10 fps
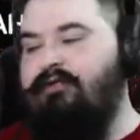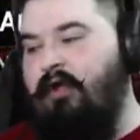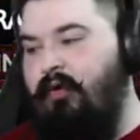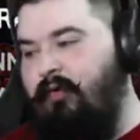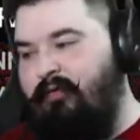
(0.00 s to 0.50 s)

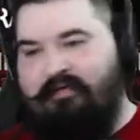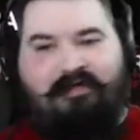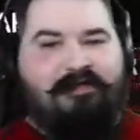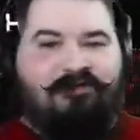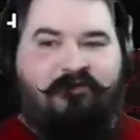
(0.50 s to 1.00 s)
Dude,
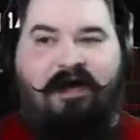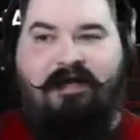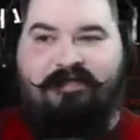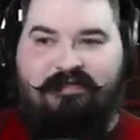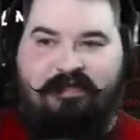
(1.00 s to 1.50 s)
this
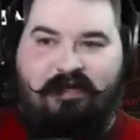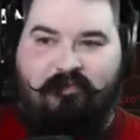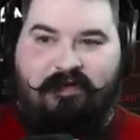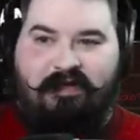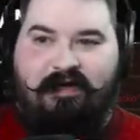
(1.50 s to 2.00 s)
fight is gonna
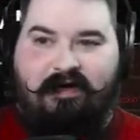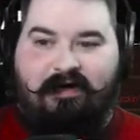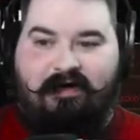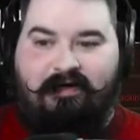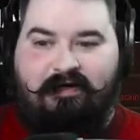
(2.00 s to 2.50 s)
be uh,
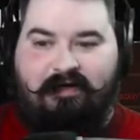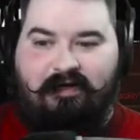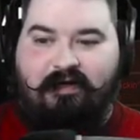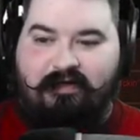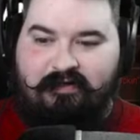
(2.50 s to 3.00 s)

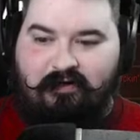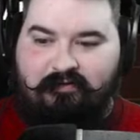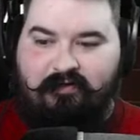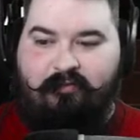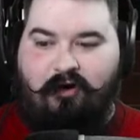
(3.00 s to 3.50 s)
a
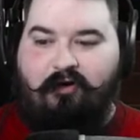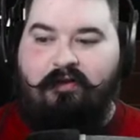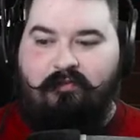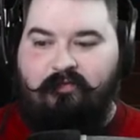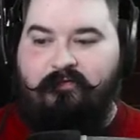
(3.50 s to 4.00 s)
little bit
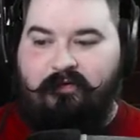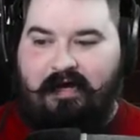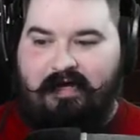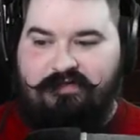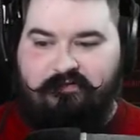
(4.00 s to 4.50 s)
harder than before.
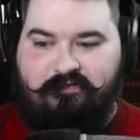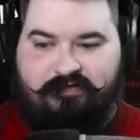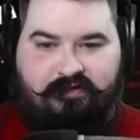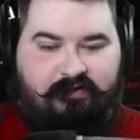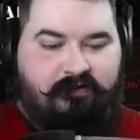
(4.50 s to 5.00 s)
Actually
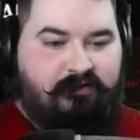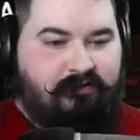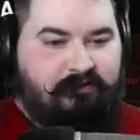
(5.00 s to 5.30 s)
feels good.